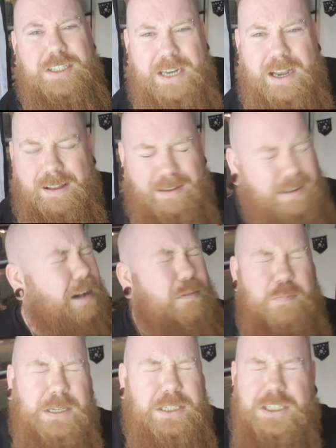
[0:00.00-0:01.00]
you.
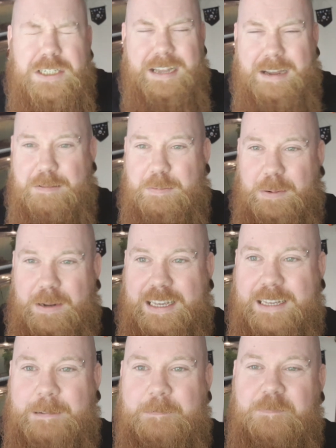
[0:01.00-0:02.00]
I've missed you terribly.
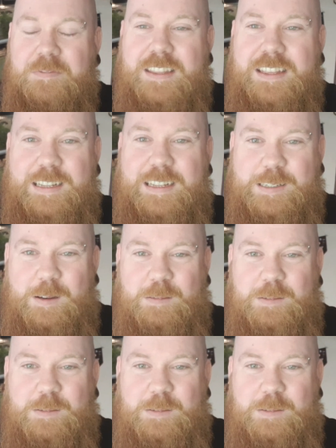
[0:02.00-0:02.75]
So I'm